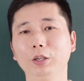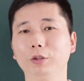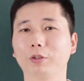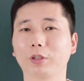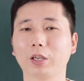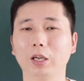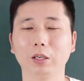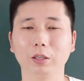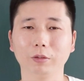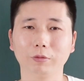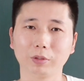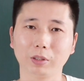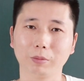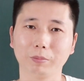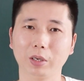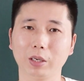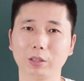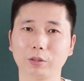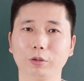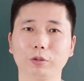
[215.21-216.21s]
you can leave the
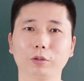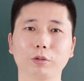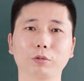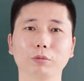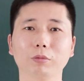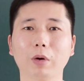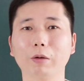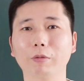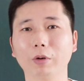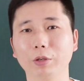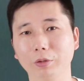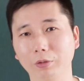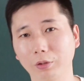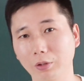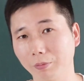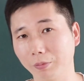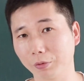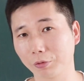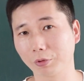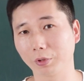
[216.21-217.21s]
message to our
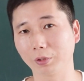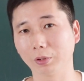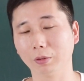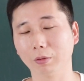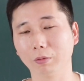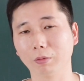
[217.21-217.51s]
YouTube channel.